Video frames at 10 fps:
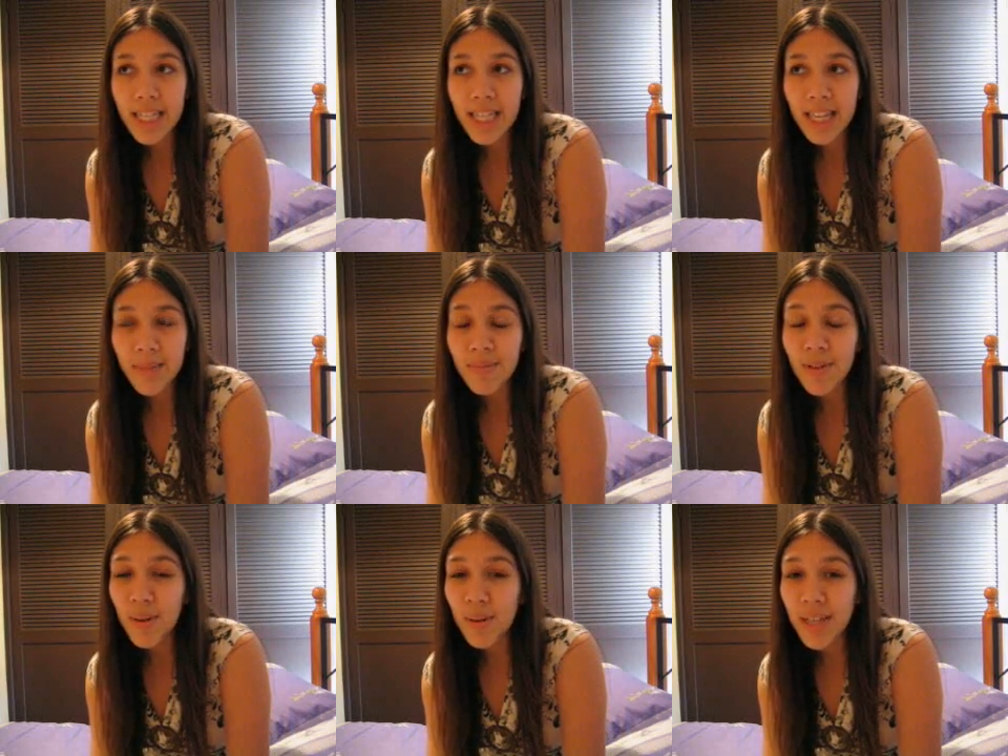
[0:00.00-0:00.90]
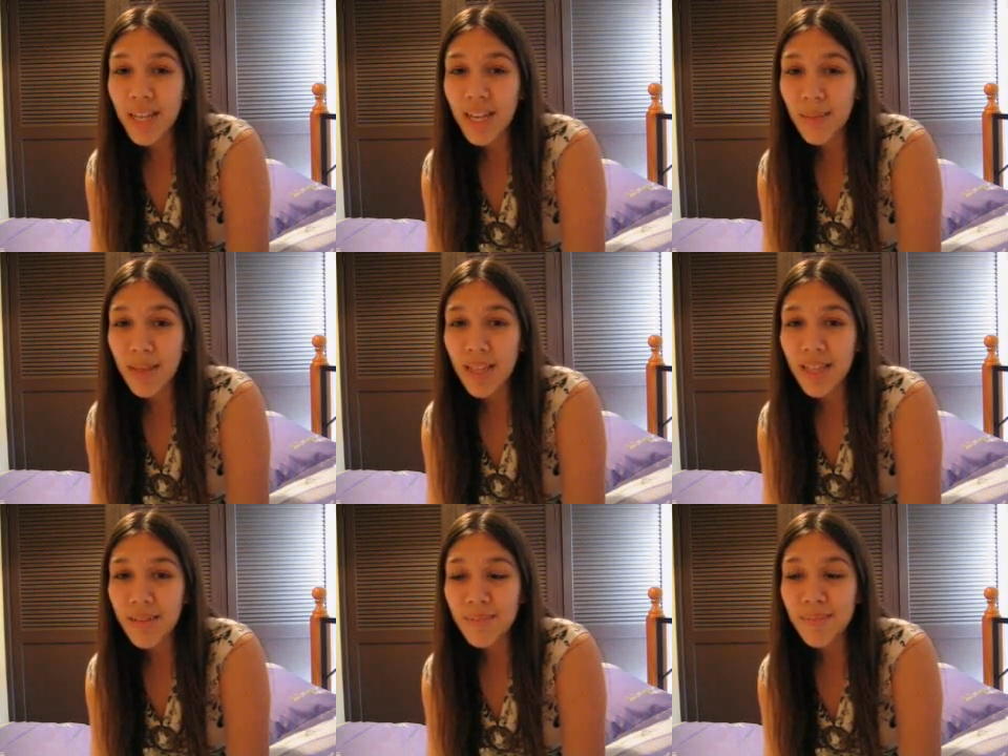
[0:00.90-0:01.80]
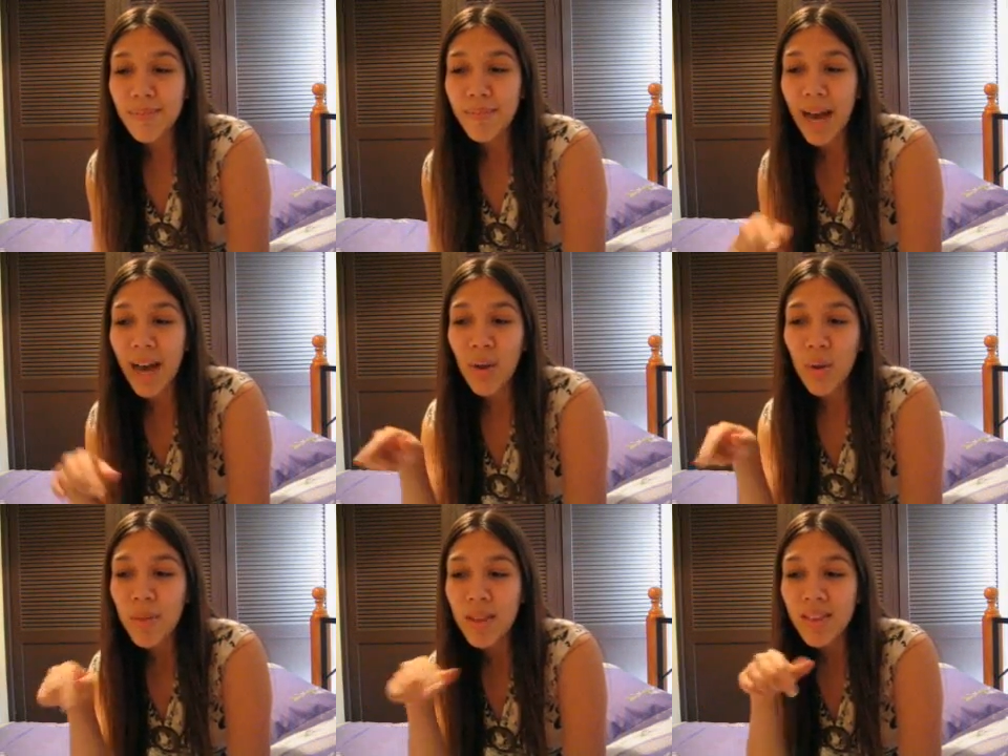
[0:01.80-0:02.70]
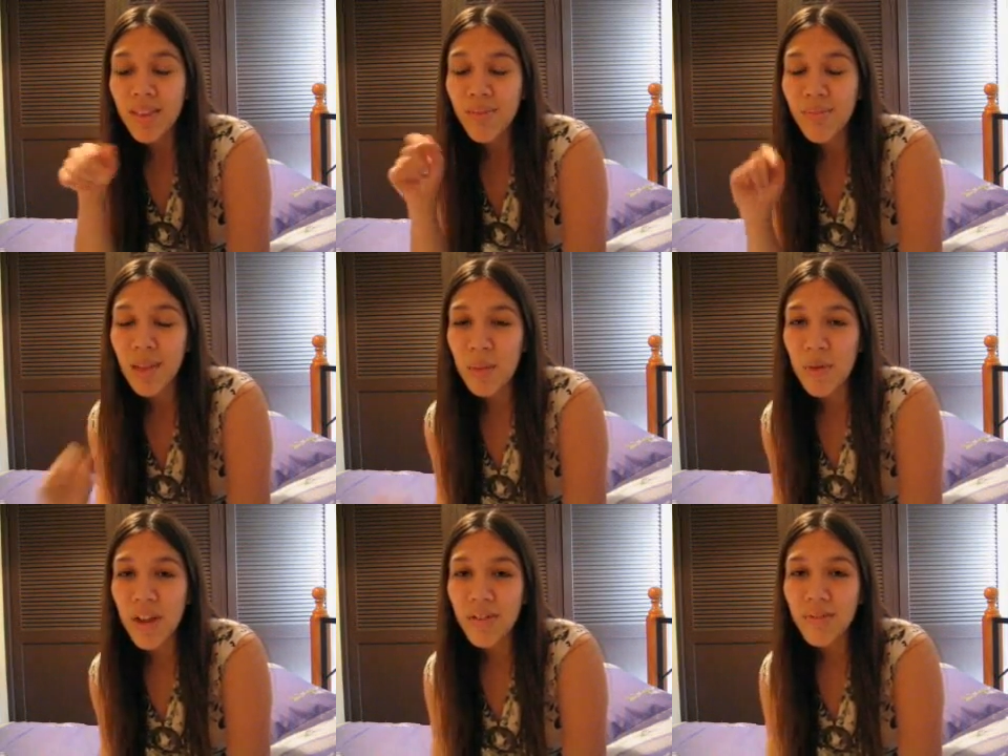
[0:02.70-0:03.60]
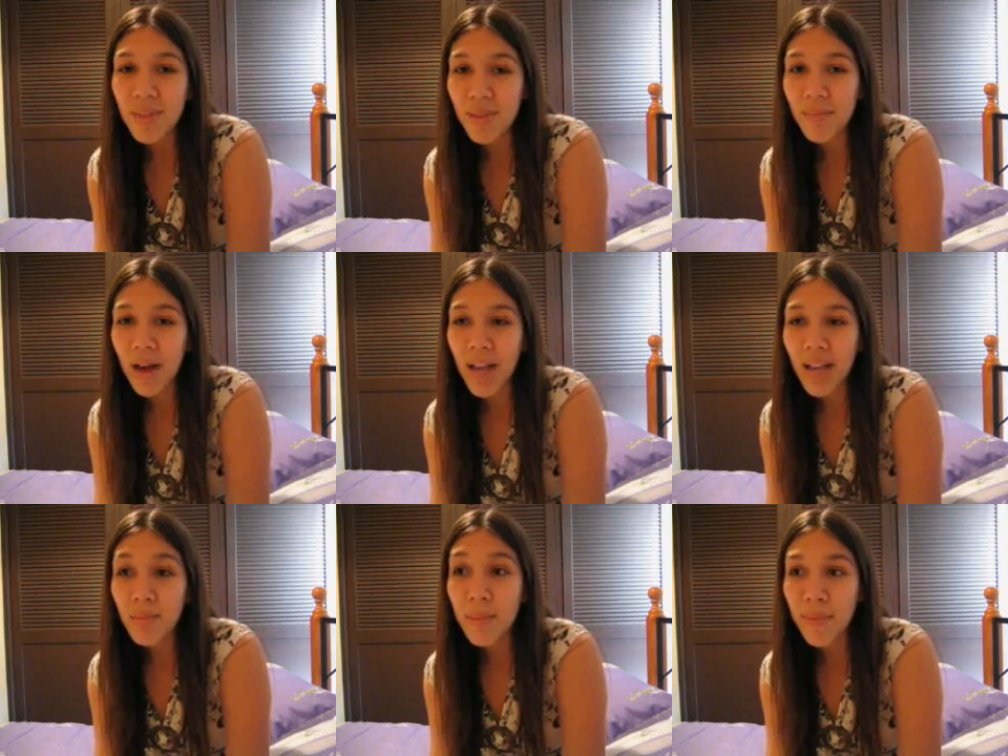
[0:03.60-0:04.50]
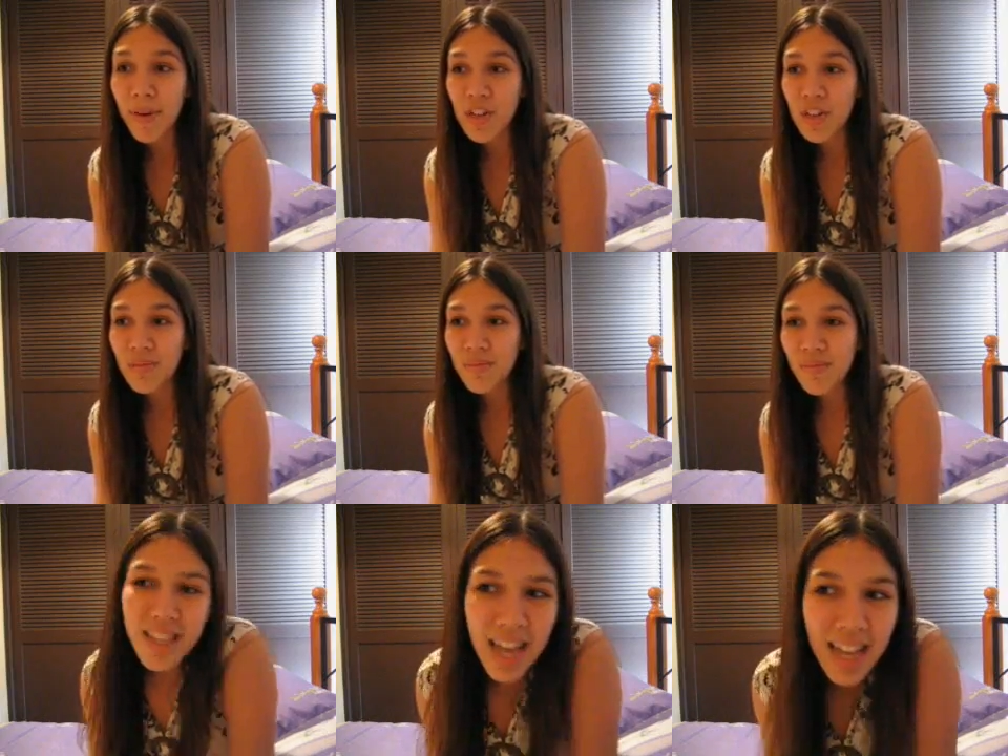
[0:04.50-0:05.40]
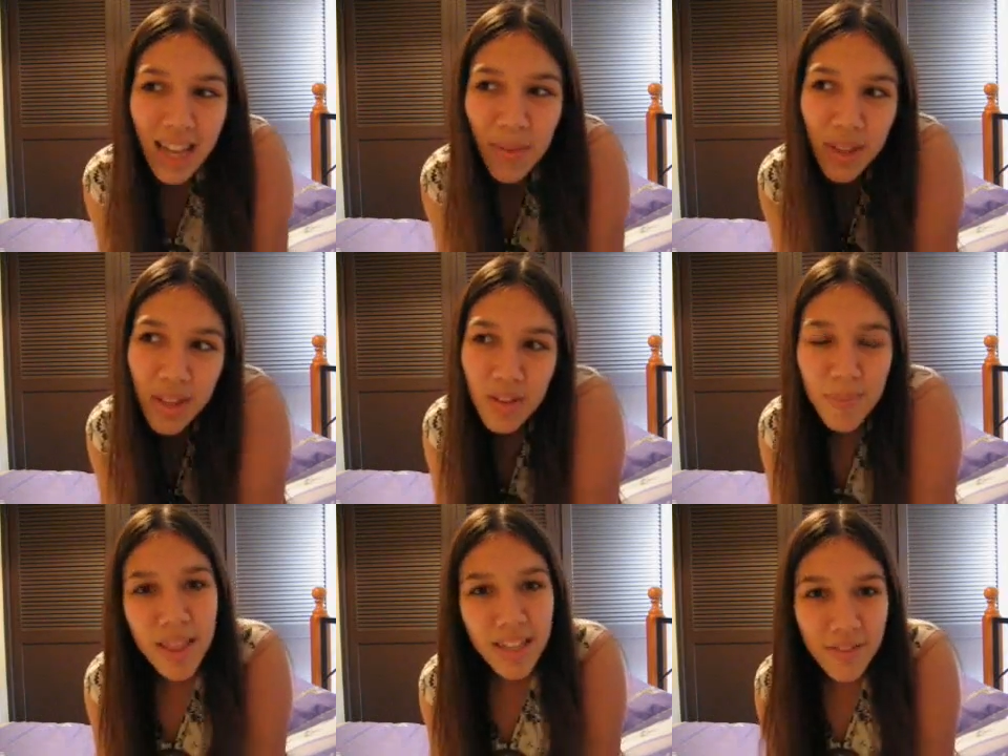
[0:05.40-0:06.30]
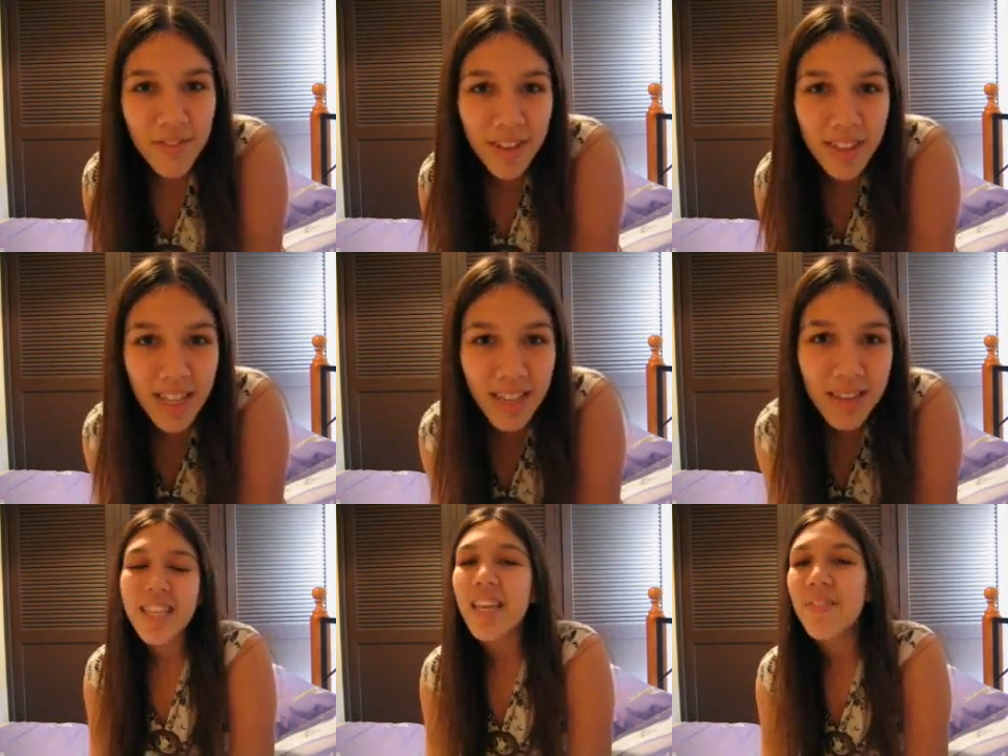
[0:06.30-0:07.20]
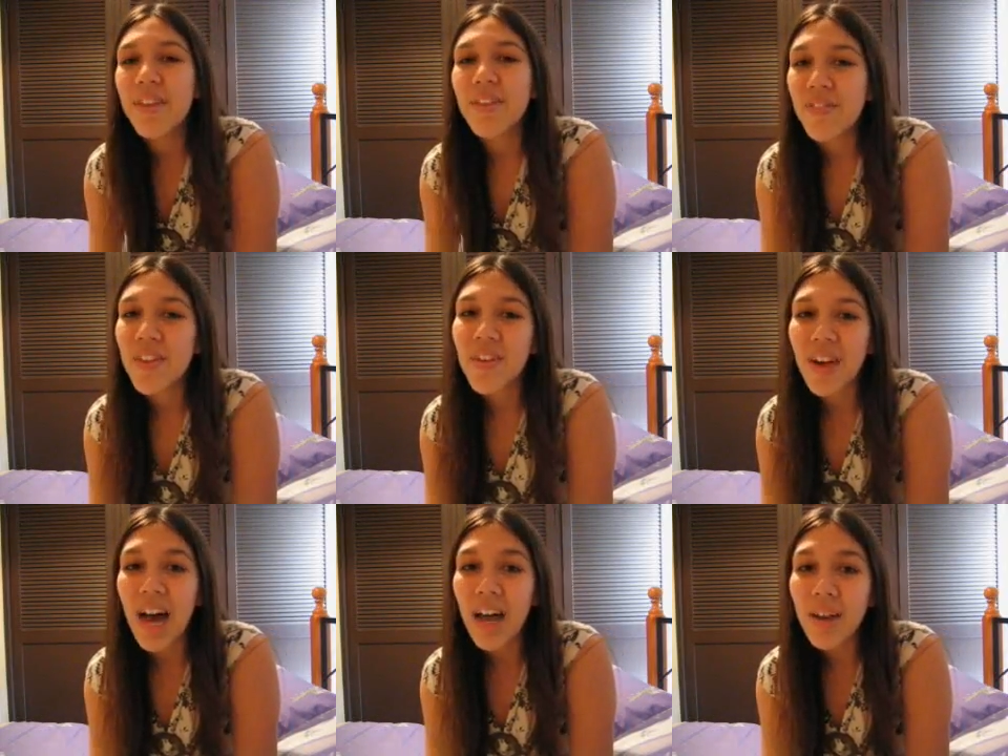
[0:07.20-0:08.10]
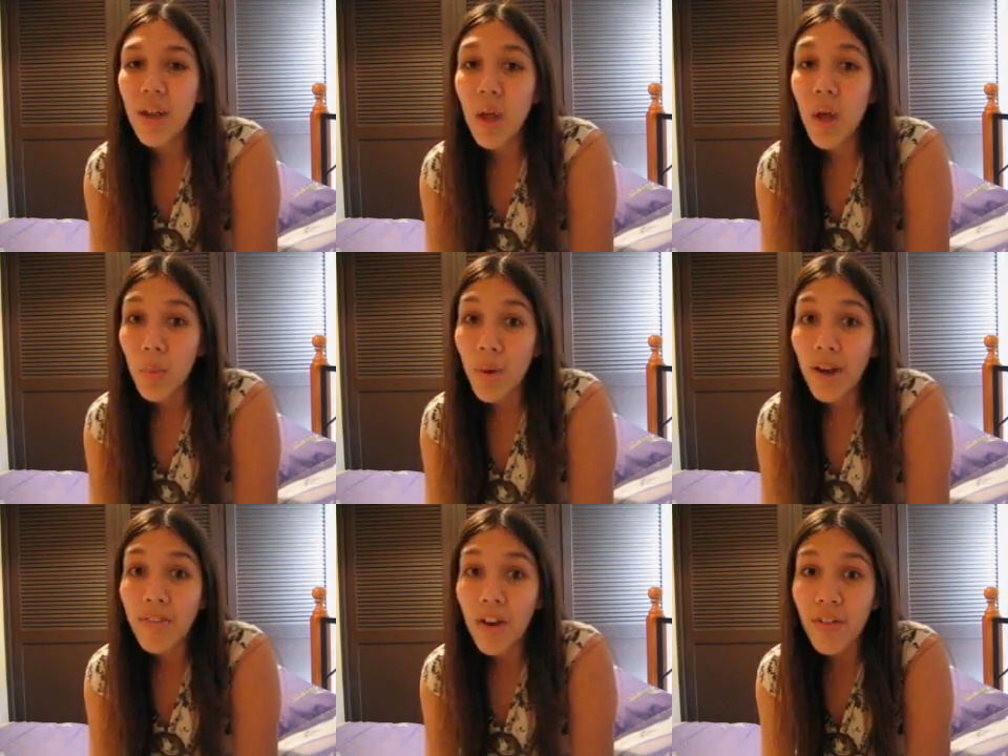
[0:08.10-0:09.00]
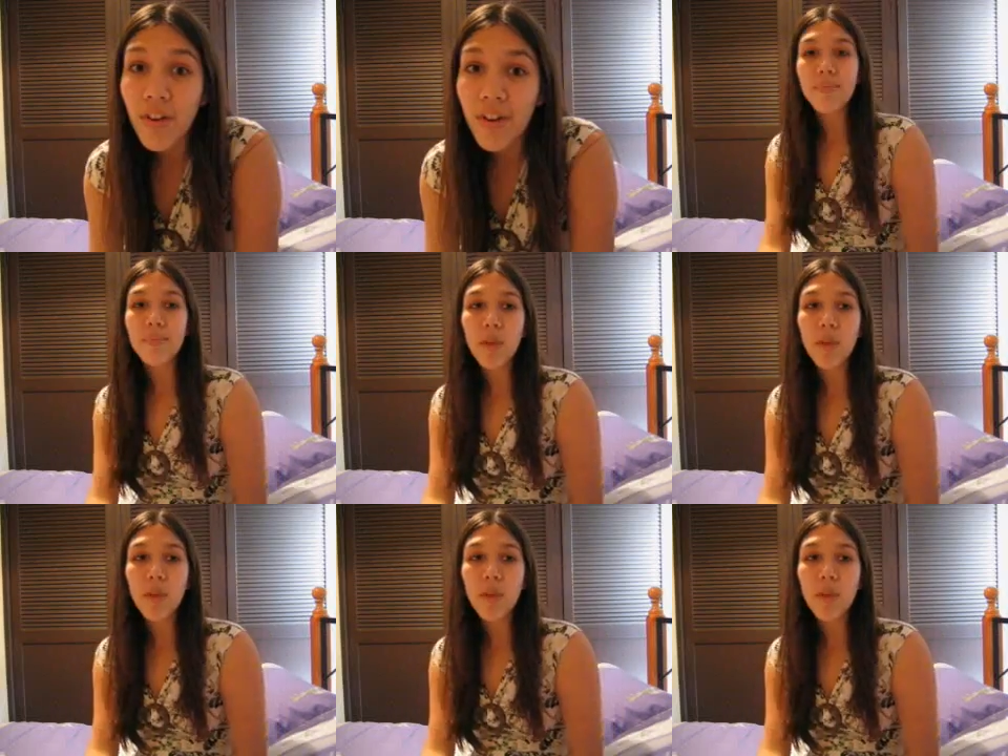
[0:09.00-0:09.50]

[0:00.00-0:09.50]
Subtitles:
there's probably gonna be some bad omens somewhere in my preparation. It's kinda like one of those spot the difference things. See if you can figure out where I've gone wrong.